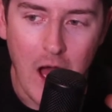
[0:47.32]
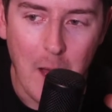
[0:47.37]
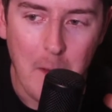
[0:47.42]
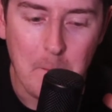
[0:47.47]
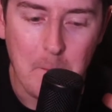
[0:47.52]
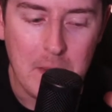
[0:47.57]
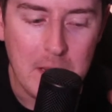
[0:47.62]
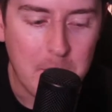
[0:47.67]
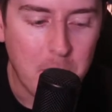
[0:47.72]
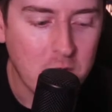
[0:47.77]

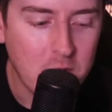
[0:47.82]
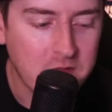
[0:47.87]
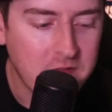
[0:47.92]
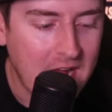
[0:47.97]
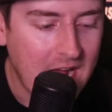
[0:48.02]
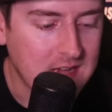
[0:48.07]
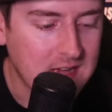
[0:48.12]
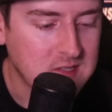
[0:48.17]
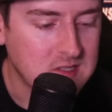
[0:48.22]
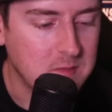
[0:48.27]
people have
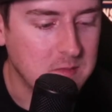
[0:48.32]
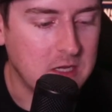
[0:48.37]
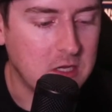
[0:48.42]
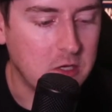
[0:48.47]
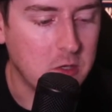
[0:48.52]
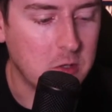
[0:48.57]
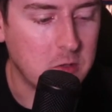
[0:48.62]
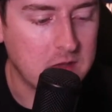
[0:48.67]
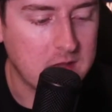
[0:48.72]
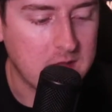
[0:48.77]
asked me, you
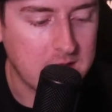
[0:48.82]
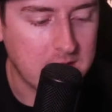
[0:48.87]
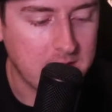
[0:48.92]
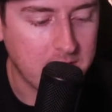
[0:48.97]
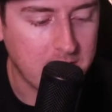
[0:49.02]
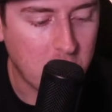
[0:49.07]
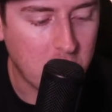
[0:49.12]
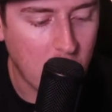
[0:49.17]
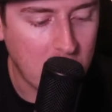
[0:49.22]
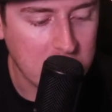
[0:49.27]
know, they've
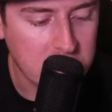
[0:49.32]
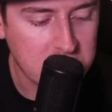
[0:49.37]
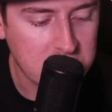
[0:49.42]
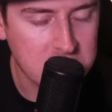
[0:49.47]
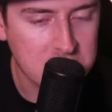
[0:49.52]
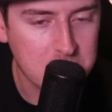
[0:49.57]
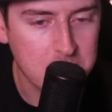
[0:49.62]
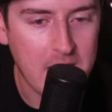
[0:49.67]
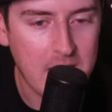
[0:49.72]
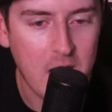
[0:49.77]
had questions
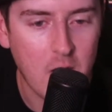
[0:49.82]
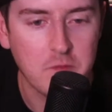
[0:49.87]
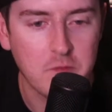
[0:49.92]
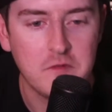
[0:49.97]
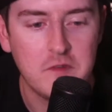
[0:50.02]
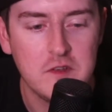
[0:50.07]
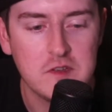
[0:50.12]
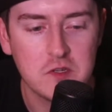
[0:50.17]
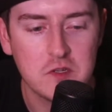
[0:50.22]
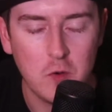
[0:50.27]
about
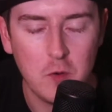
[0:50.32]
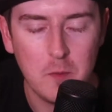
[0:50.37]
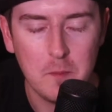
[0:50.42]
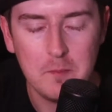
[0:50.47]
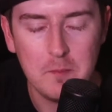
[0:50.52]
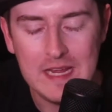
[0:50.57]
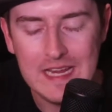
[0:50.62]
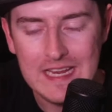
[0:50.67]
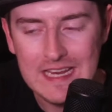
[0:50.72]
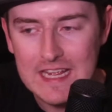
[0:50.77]
physical
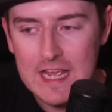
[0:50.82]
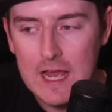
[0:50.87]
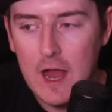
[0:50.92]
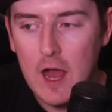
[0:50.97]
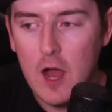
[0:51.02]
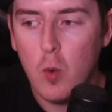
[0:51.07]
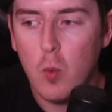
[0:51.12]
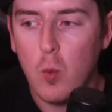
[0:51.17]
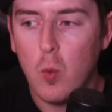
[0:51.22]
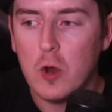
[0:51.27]

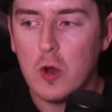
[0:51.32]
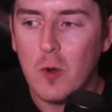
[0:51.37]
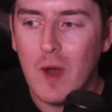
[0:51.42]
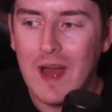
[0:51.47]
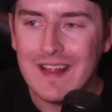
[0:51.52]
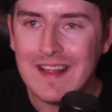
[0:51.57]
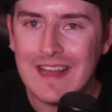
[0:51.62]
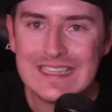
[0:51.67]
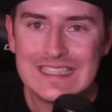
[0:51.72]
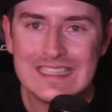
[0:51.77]
media. What do I
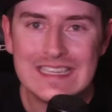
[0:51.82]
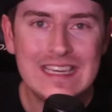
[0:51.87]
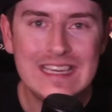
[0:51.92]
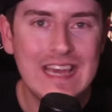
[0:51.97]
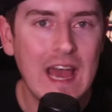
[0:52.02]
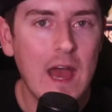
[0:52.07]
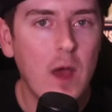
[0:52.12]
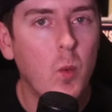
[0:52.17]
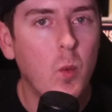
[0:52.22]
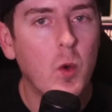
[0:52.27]
like to
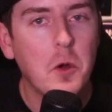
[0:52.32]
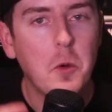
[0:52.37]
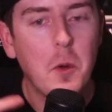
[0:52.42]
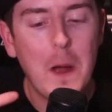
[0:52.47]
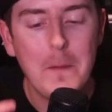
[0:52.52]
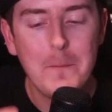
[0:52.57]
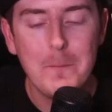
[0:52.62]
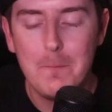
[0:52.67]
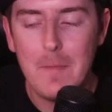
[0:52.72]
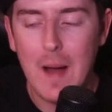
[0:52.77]
get? What do I
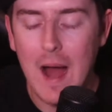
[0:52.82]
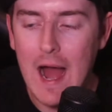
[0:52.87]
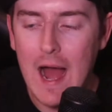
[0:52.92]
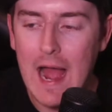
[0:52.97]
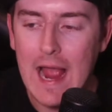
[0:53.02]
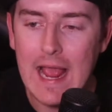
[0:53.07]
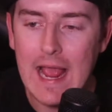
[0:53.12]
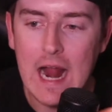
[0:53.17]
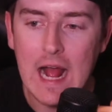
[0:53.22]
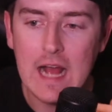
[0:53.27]
buy?
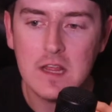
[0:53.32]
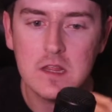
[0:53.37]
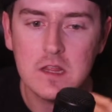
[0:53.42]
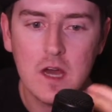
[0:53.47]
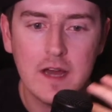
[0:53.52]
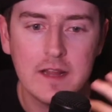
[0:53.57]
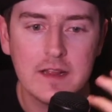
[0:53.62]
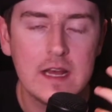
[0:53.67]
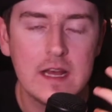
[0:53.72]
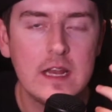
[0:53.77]
And I
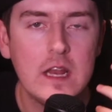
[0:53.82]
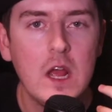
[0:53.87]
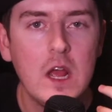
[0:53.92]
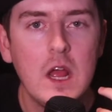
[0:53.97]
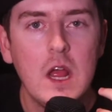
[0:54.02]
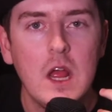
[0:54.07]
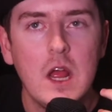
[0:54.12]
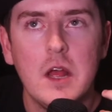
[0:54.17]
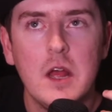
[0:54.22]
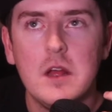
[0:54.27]
thought that
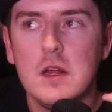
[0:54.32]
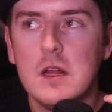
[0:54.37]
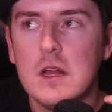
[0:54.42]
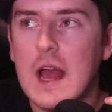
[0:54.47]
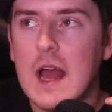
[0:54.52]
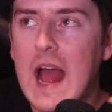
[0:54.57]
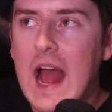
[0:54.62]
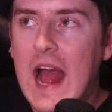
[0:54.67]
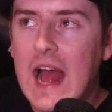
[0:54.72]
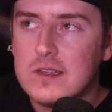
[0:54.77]

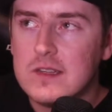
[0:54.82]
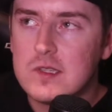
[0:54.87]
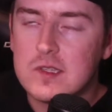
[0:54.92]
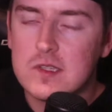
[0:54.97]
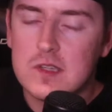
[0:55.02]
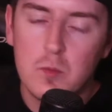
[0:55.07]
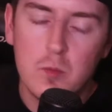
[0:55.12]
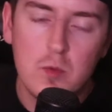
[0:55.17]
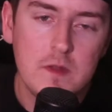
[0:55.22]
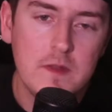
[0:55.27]
as
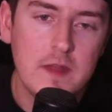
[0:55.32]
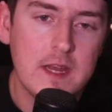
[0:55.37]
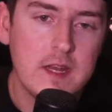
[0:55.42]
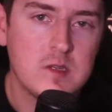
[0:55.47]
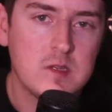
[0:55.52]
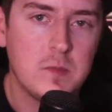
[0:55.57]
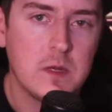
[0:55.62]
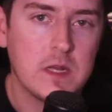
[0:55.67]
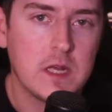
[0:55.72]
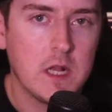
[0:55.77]
someone that has
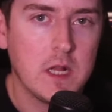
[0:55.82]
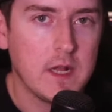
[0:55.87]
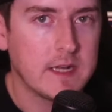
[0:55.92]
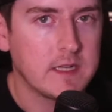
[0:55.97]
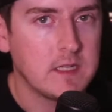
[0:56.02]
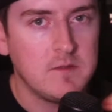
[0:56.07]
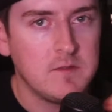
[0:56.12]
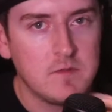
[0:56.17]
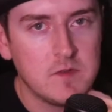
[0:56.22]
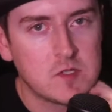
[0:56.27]
been
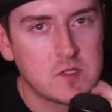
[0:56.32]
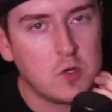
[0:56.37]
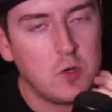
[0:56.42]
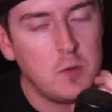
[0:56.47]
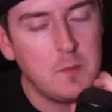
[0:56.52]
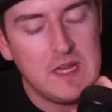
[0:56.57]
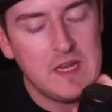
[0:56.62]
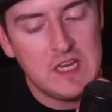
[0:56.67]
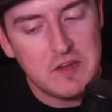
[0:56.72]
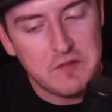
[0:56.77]
collecting physical
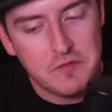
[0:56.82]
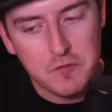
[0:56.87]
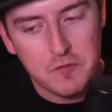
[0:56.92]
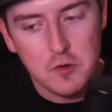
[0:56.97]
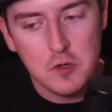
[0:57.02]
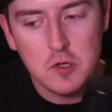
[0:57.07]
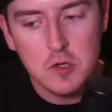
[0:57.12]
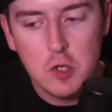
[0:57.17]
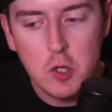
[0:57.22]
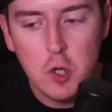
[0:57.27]
media for a
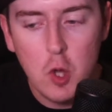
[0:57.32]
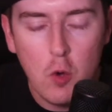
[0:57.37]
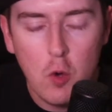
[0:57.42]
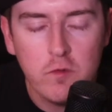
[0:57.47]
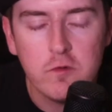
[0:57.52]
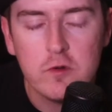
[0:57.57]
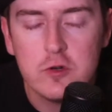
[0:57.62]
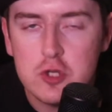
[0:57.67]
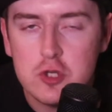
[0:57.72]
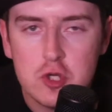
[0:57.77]
little
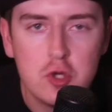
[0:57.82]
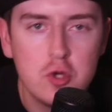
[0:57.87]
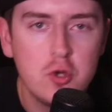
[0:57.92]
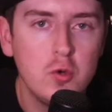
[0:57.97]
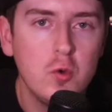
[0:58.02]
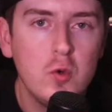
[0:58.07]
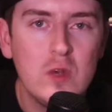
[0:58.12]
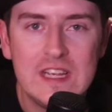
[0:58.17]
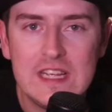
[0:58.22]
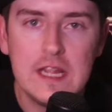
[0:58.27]
over
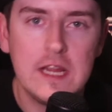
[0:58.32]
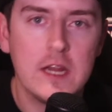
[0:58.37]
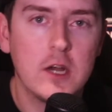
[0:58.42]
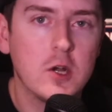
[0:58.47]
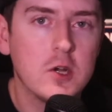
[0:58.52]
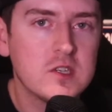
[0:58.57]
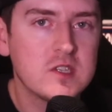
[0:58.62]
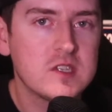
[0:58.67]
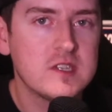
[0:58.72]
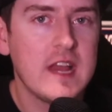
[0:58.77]
2
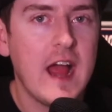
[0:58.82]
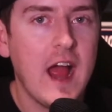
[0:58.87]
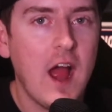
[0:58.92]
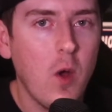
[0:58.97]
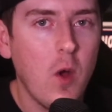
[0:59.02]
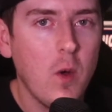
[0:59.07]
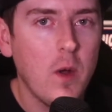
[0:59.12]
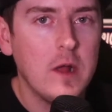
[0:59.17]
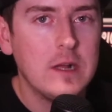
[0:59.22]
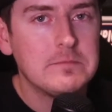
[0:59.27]
years
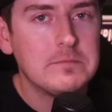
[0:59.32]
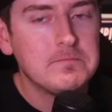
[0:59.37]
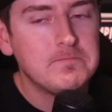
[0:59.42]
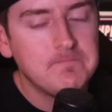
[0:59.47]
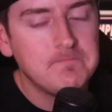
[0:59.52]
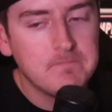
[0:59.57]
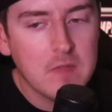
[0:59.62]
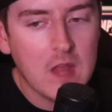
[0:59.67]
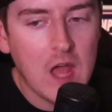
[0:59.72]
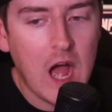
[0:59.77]
now,
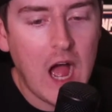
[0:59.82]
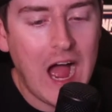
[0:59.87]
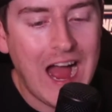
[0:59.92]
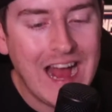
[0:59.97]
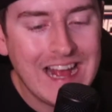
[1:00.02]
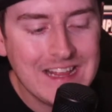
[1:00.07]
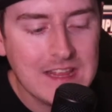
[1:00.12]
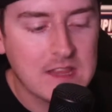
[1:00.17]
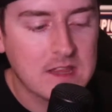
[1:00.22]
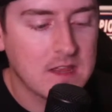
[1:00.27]

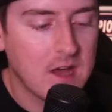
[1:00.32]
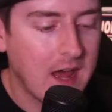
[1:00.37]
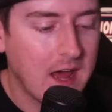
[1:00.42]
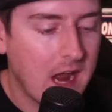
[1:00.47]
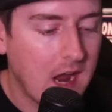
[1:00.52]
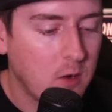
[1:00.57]
I thought I